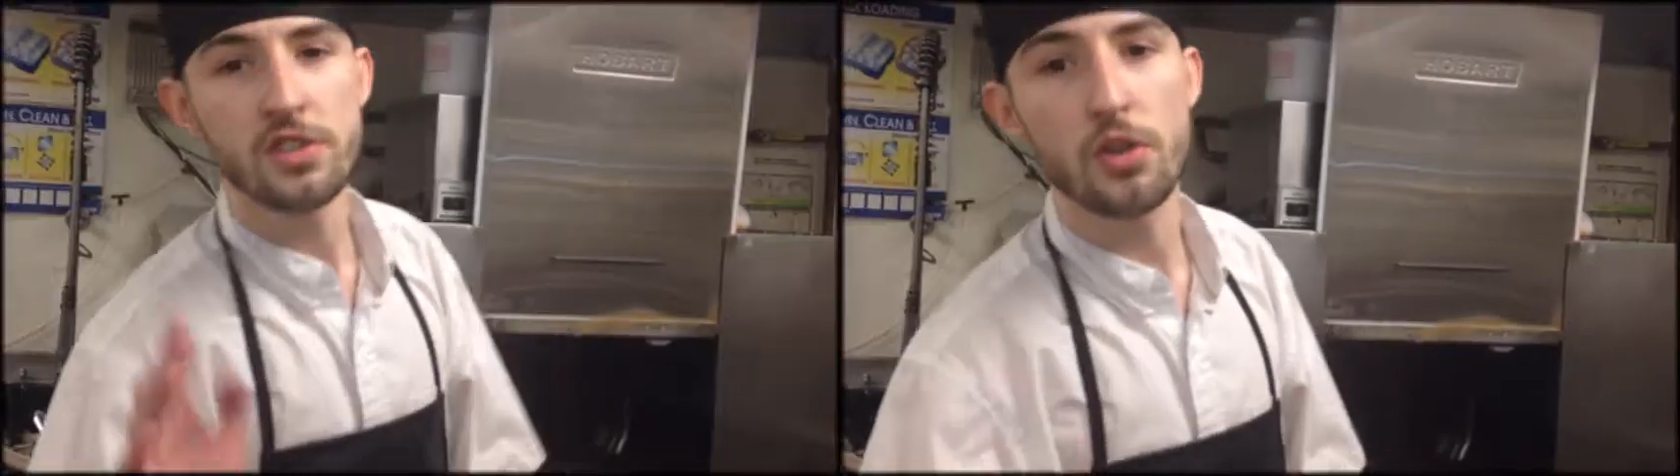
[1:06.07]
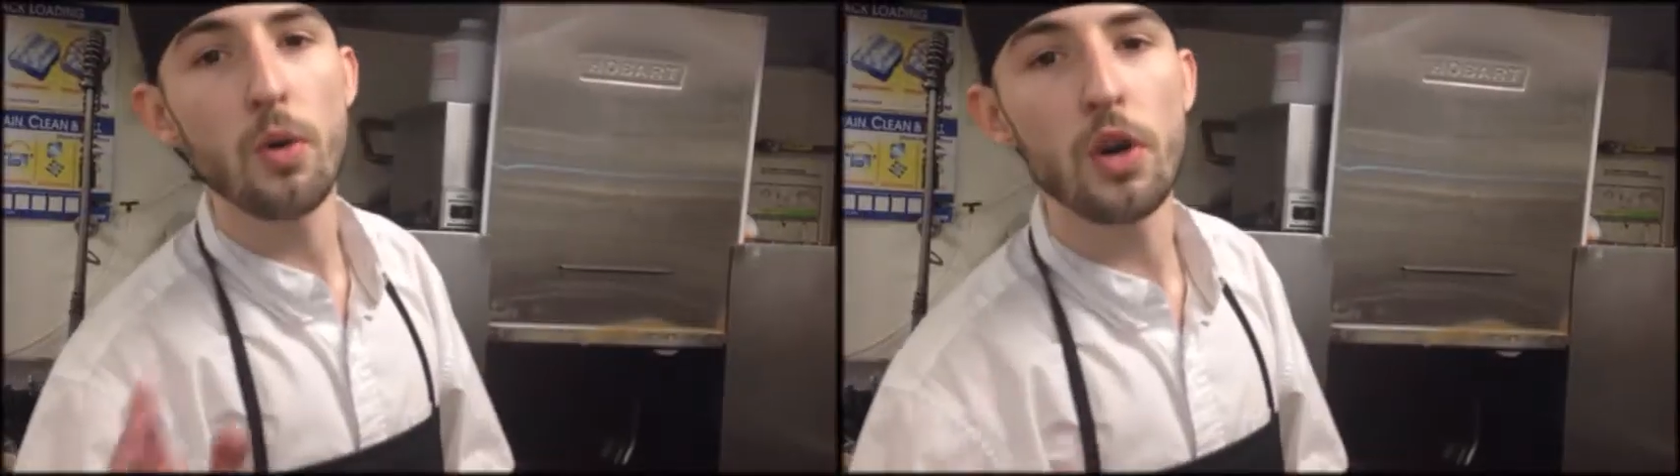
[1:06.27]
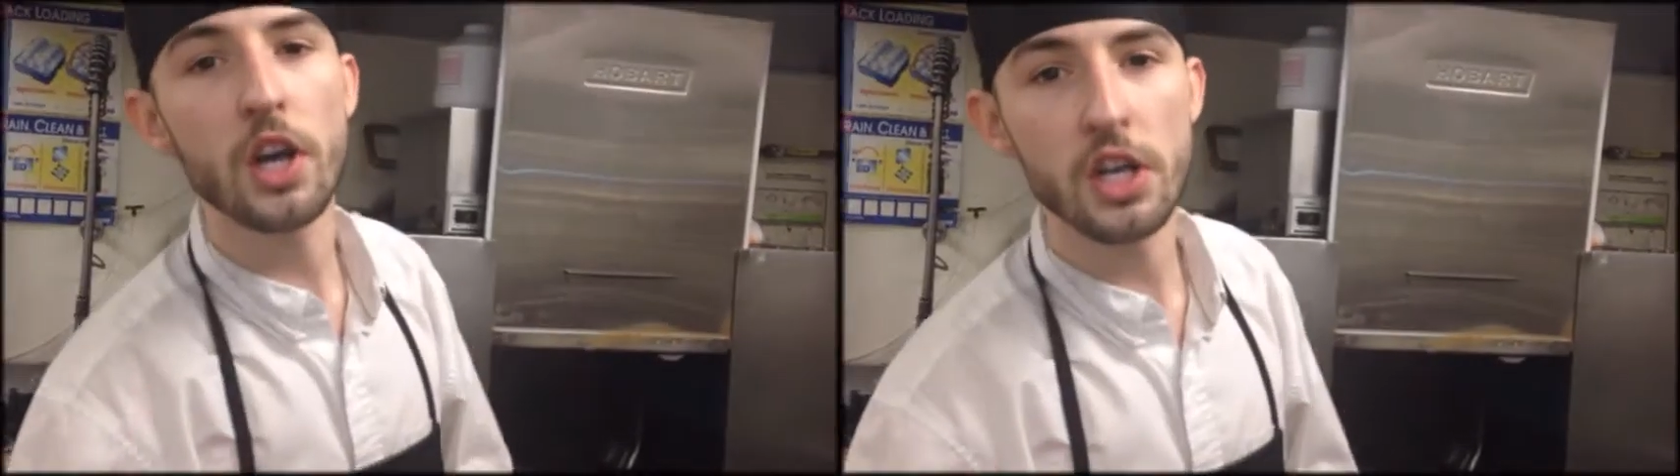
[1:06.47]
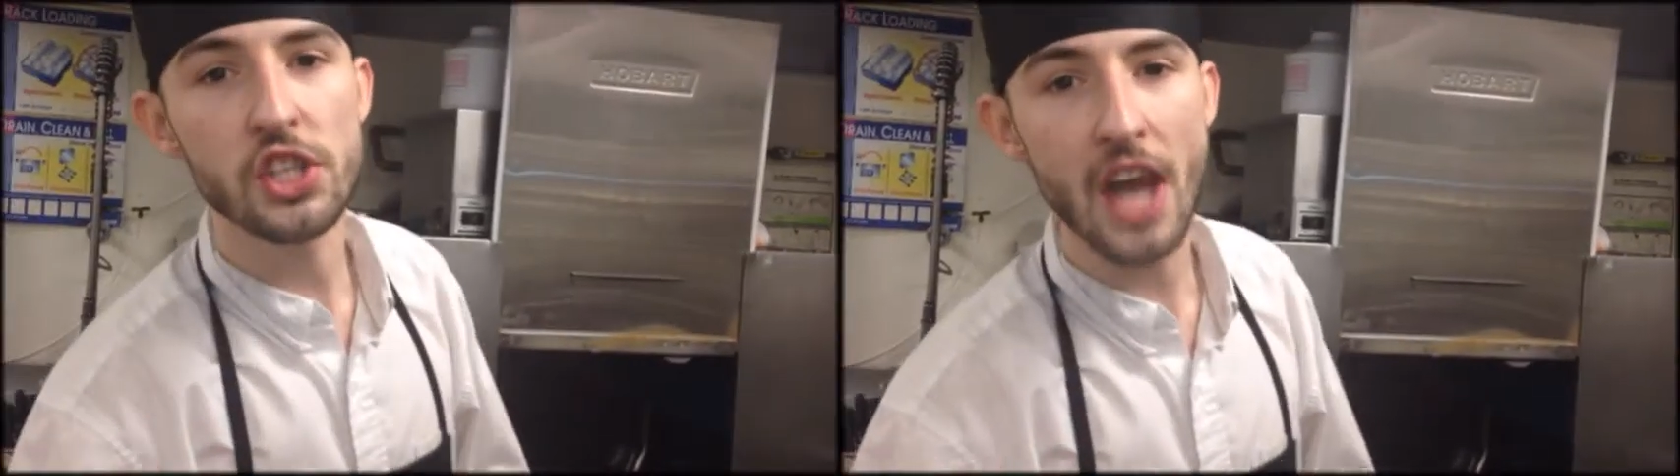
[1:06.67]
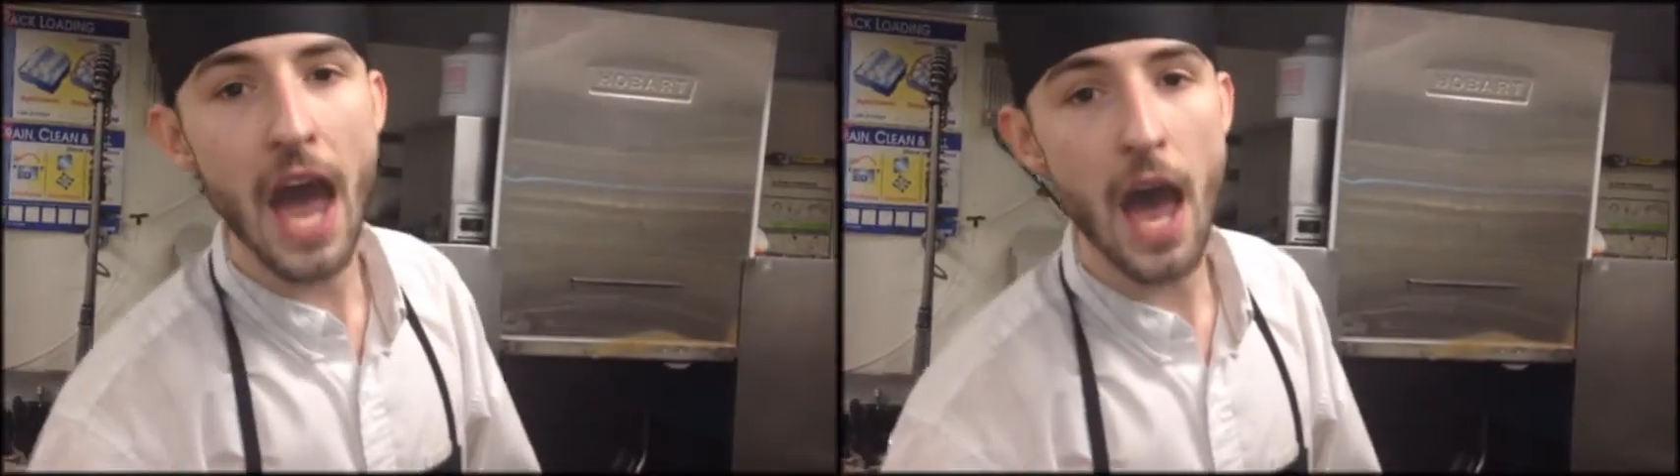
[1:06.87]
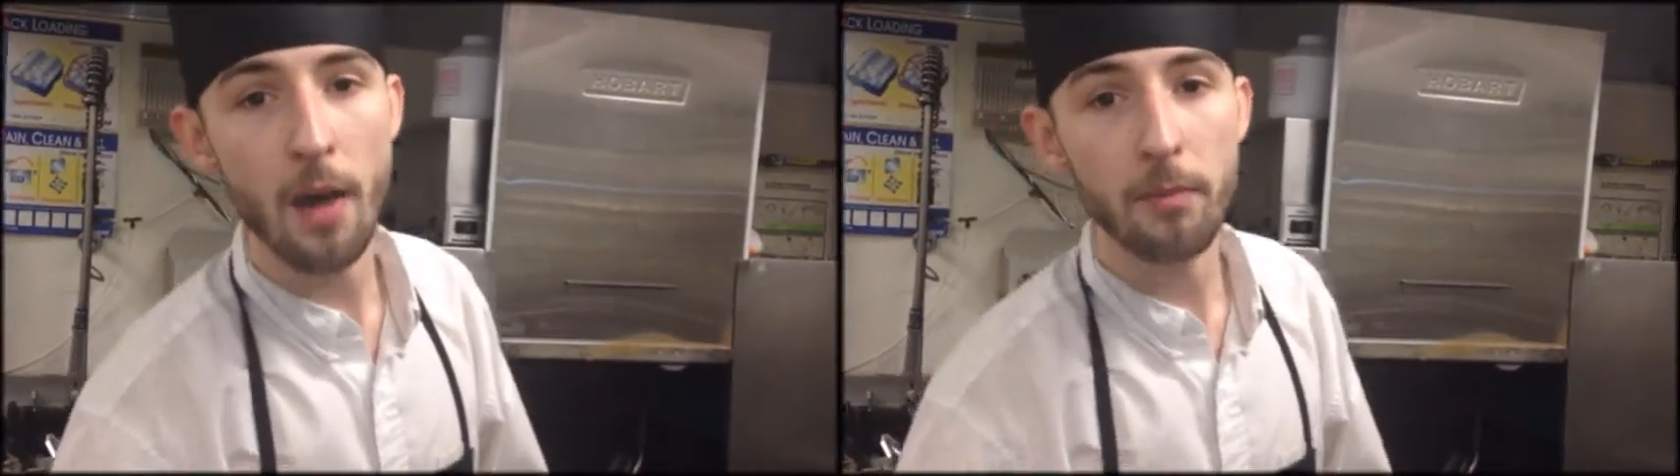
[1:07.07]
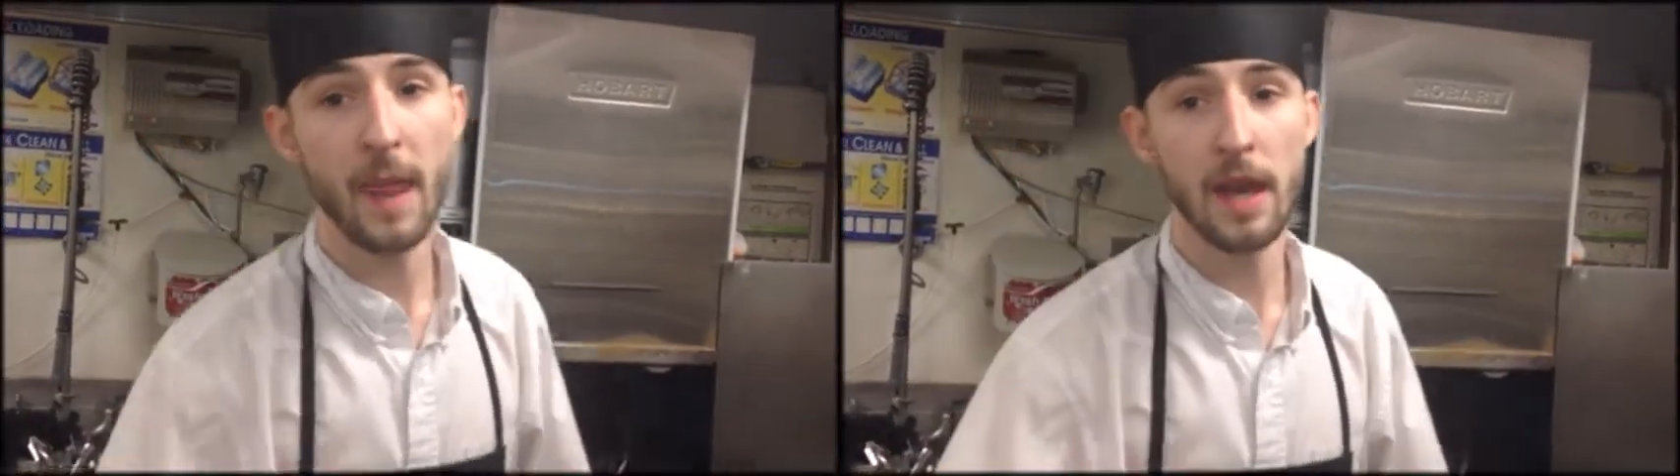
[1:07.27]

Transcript: just do a good job,